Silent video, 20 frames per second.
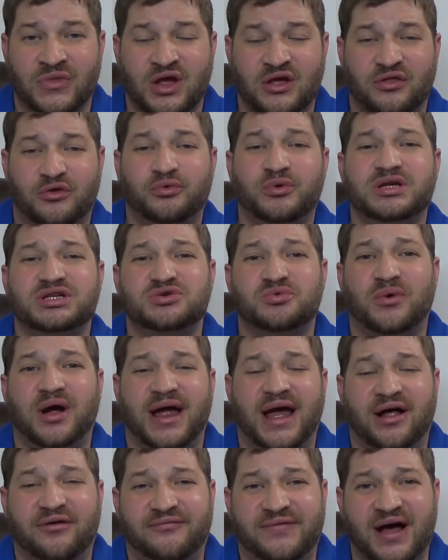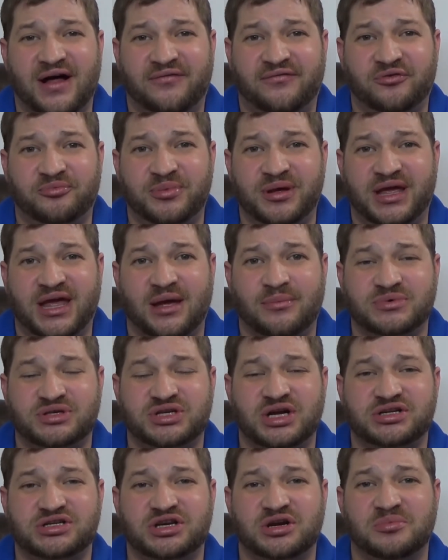The reason why alfalfa became
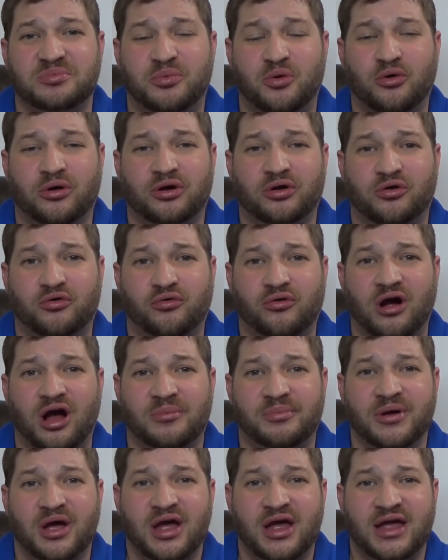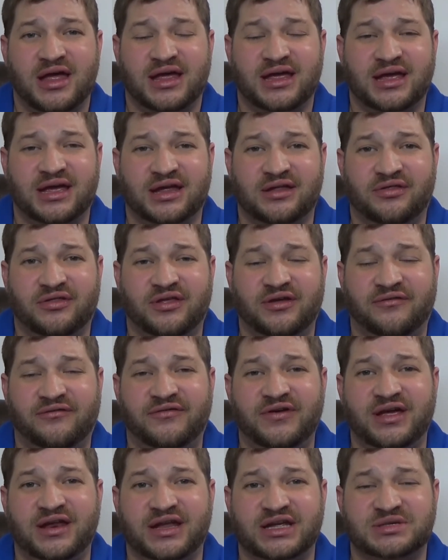such an important crop in the
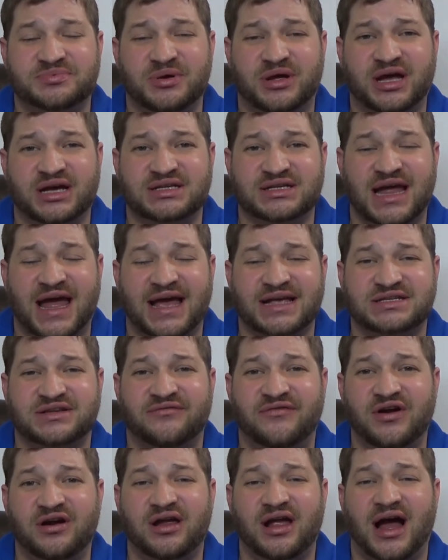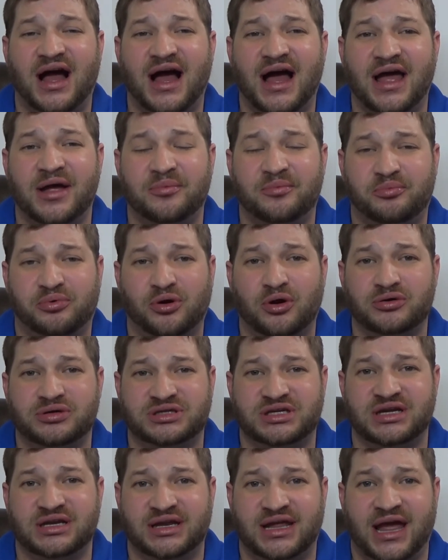feed is because it has a very high
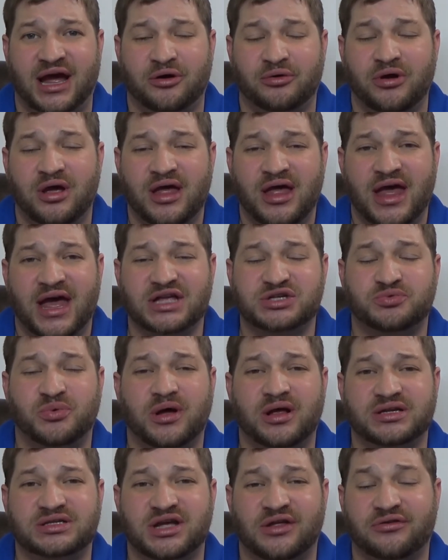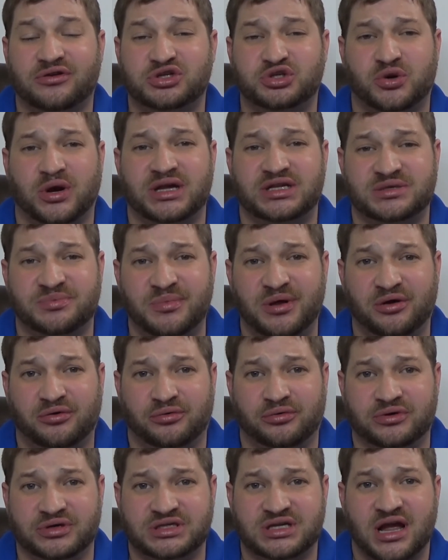protein count as well as other trace
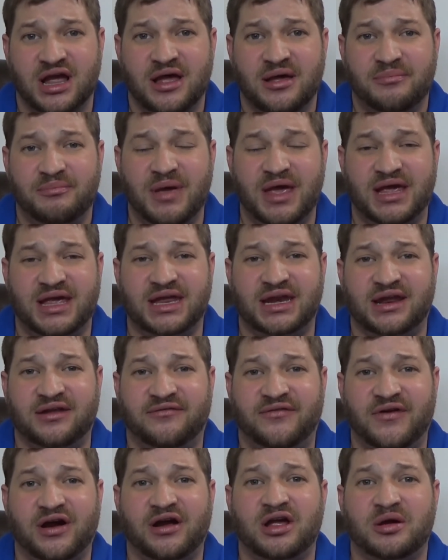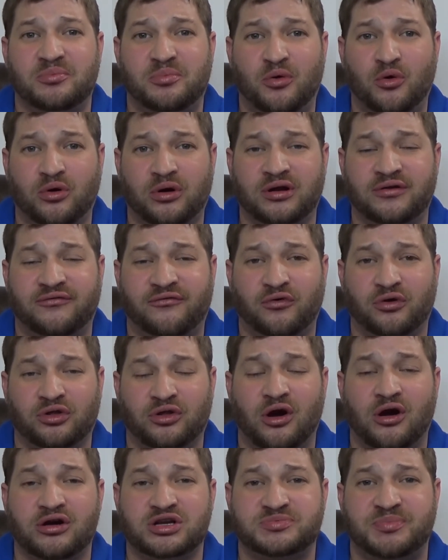minerals, making it very important for
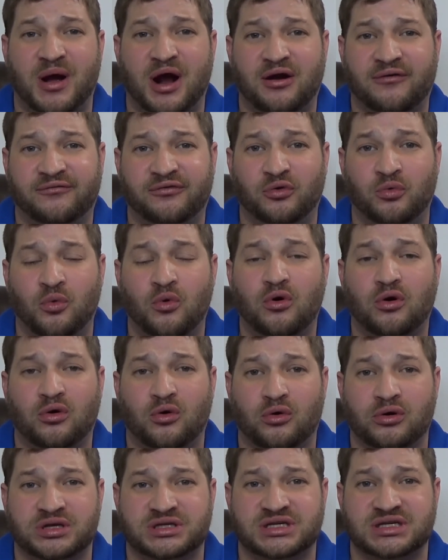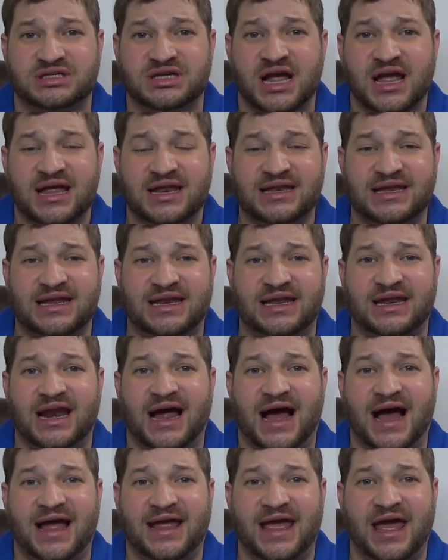large powerful war horses needing
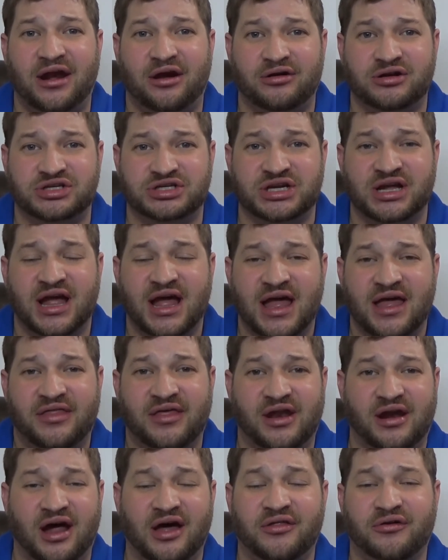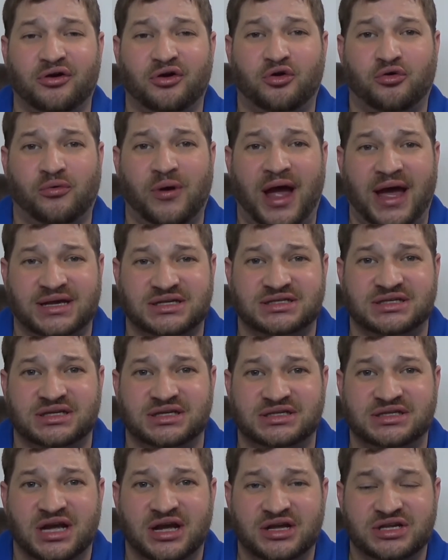high energy that other
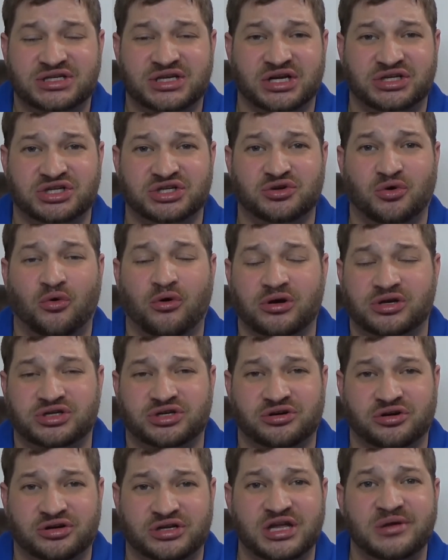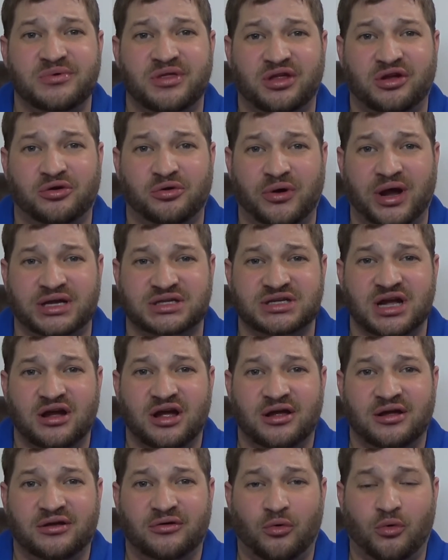grasses such as orchard or tooth grass
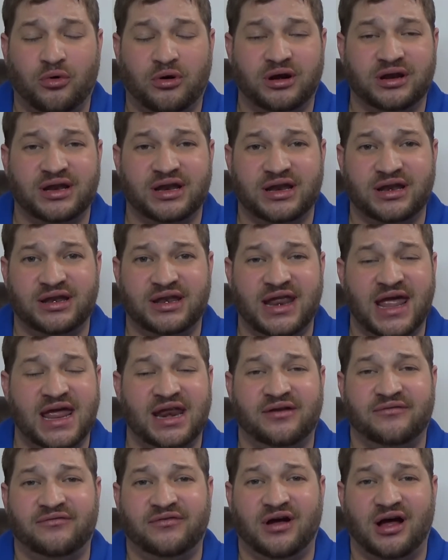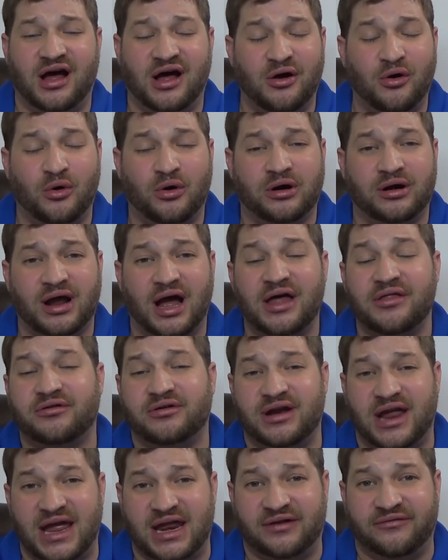or other
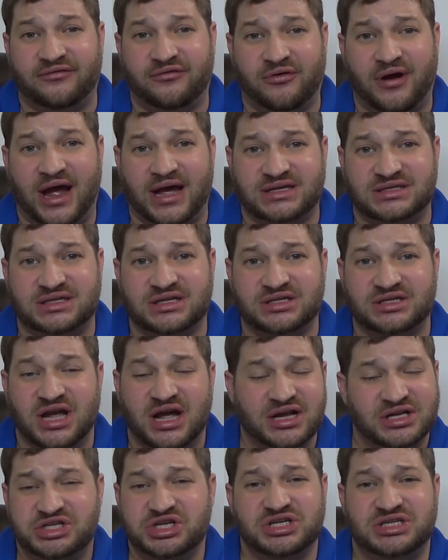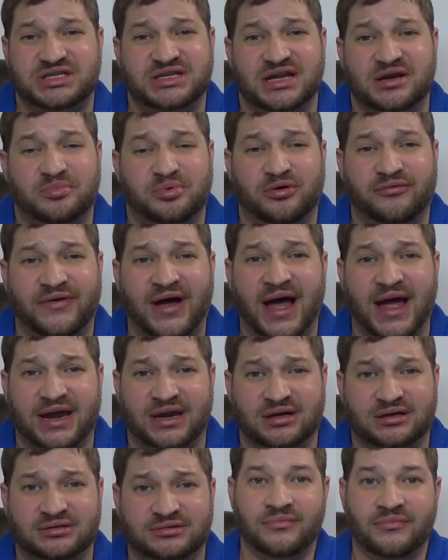native grasses just didn't provide.
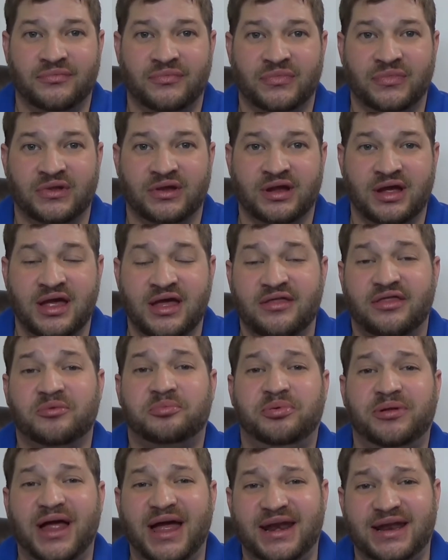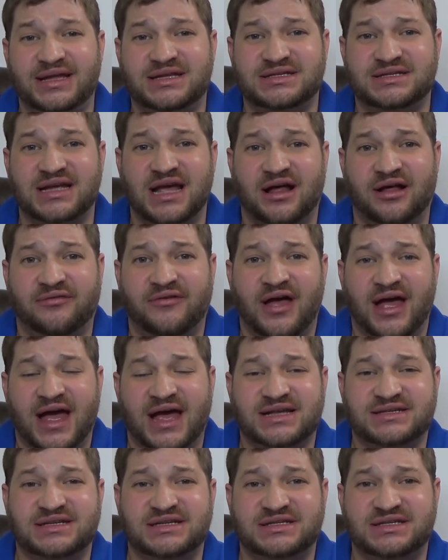The plant itself
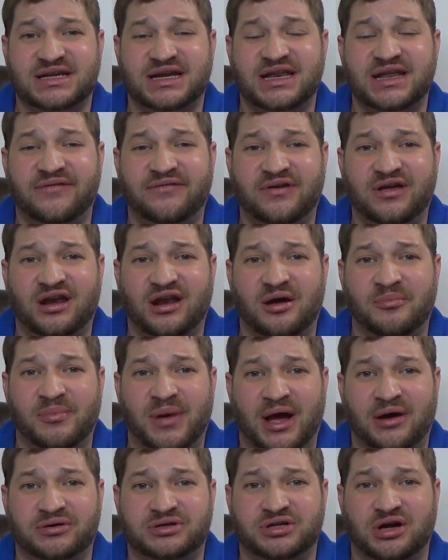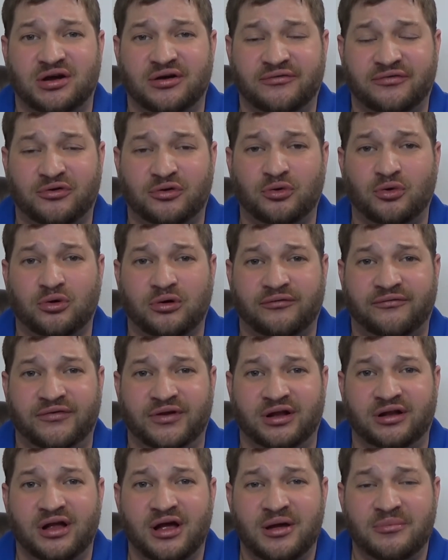has a significant amount of
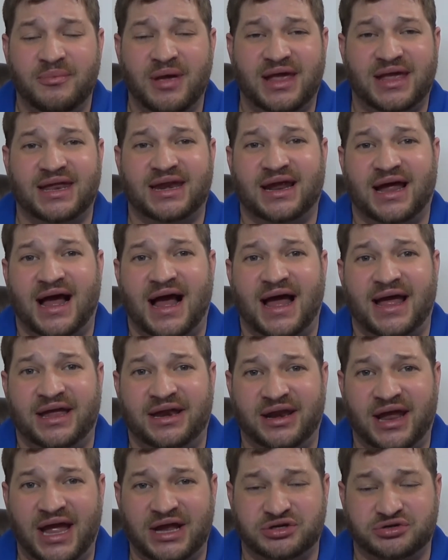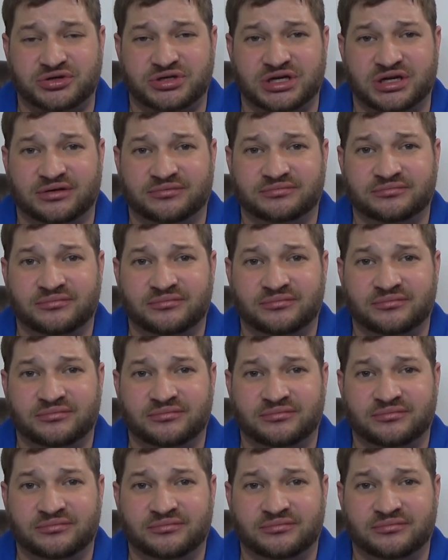chlorophyll, making it high in nitrogen.